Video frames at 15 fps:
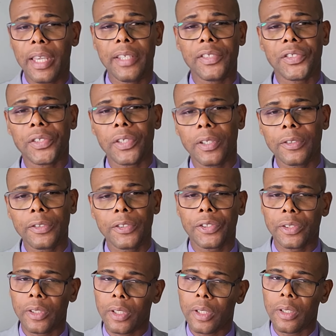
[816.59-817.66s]
His
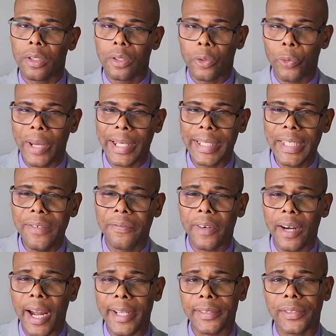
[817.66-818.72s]
sons were
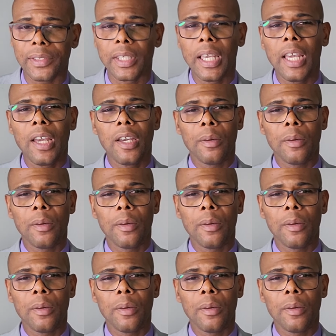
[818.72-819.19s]
Levites.